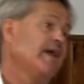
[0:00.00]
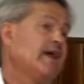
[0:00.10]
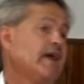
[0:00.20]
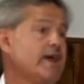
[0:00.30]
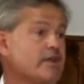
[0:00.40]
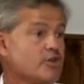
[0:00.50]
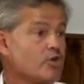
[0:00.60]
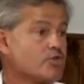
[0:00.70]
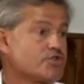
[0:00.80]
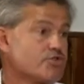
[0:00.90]
and
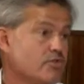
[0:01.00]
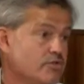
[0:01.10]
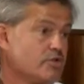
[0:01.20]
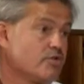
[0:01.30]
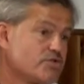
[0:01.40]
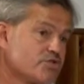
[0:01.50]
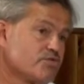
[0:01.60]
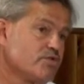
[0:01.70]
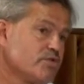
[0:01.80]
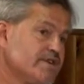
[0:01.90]
goju-ryu
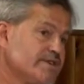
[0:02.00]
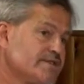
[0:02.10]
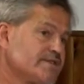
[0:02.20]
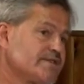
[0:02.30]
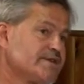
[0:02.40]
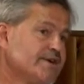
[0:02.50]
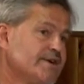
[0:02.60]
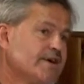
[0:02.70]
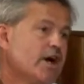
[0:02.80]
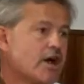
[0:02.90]
goju-ryu is
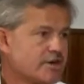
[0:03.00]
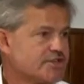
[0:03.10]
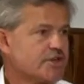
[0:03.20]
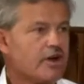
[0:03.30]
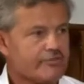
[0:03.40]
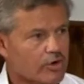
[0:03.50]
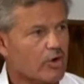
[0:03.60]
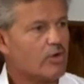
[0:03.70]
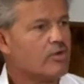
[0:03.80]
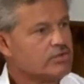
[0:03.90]
hard soft
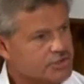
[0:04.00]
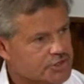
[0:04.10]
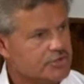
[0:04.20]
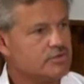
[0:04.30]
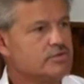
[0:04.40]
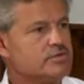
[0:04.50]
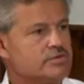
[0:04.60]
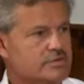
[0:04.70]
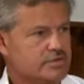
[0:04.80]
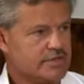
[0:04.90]
go ju
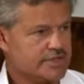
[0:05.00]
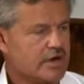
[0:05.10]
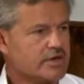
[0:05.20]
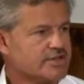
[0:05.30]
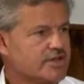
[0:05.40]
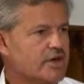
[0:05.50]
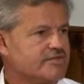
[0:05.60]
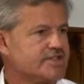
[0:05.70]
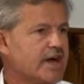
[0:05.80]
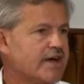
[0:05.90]
is hard soft
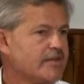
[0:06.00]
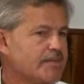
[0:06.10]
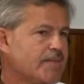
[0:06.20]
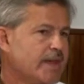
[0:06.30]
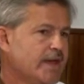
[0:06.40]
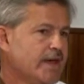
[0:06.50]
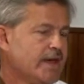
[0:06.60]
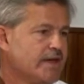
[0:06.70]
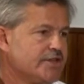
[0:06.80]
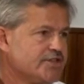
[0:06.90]
style
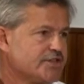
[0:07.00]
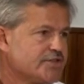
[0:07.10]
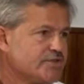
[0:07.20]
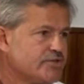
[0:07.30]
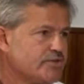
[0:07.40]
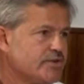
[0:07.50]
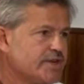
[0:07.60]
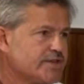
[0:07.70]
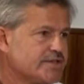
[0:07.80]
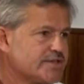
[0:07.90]
and jitsu
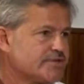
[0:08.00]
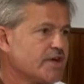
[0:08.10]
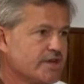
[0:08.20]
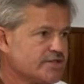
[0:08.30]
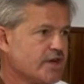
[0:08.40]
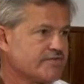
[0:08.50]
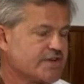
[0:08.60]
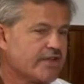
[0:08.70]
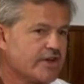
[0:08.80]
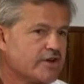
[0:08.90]
is a soft
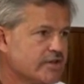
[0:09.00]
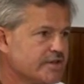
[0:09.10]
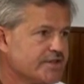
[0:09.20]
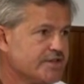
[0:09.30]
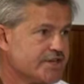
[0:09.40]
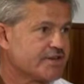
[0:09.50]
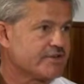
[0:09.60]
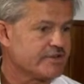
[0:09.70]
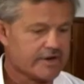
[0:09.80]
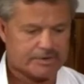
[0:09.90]
style. They call it the
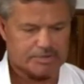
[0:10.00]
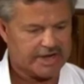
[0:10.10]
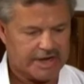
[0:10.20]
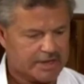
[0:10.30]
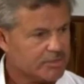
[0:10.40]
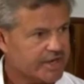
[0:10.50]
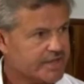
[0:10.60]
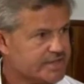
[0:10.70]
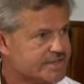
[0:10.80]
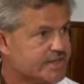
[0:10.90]
gentle art, but anybody
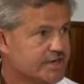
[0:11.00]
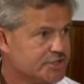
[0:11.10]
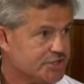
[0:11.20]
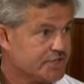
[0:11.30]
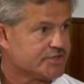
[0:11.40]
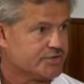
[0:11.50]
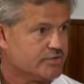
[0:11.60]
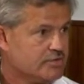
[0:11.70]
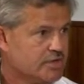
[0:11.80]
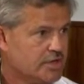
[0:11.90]
that's done jitsu